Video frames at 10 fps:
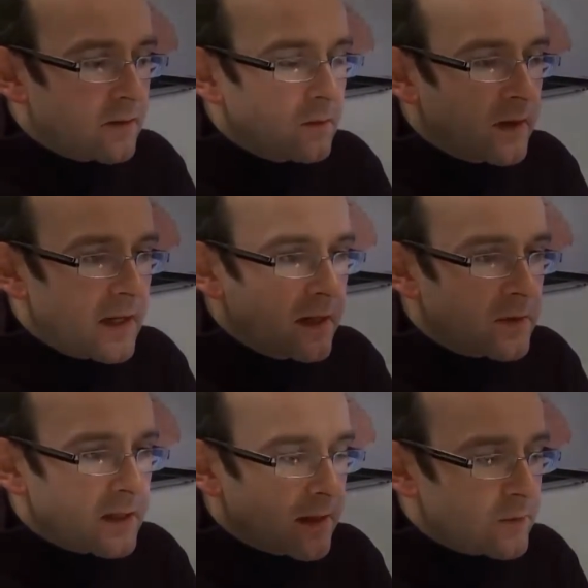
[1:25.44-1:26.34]
we aim to
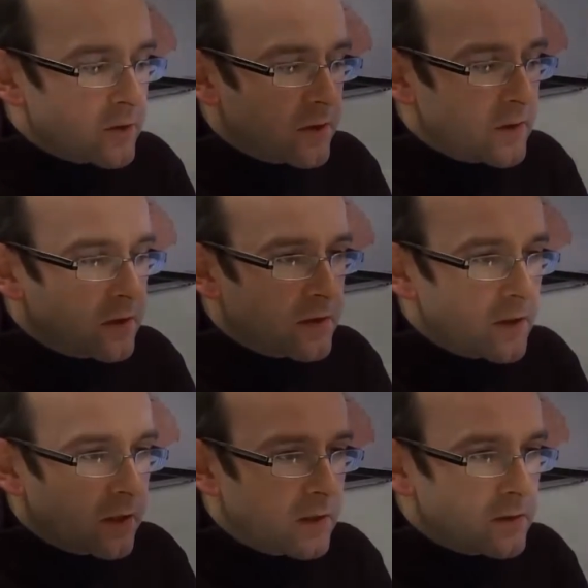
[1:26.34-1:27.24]
capture a good
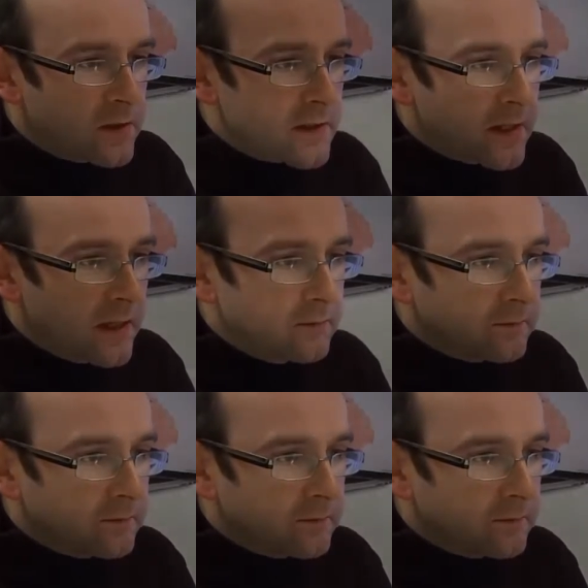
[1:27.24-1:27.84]
occlusal scan.